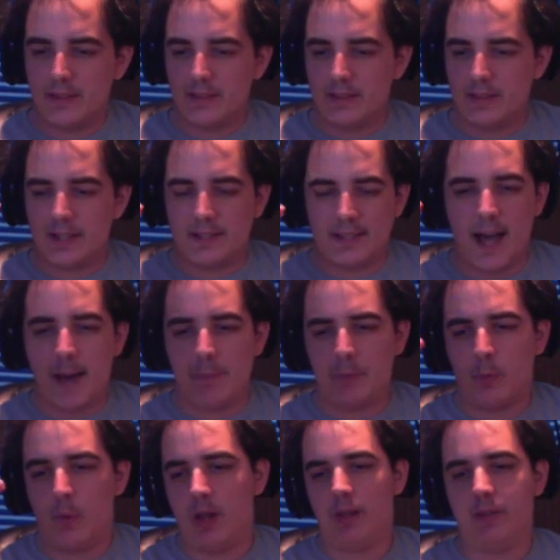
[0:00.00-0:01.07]
the top
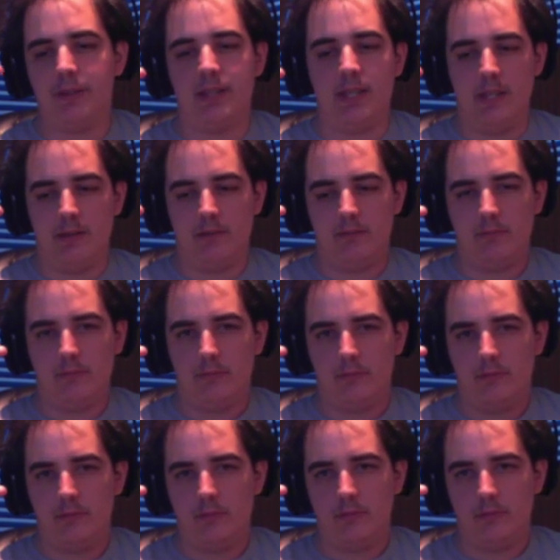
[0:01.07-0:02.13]
quality
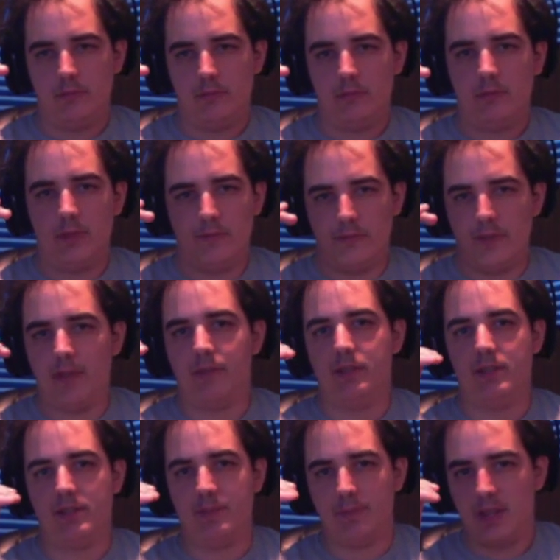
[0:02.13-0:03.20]
of favoritism.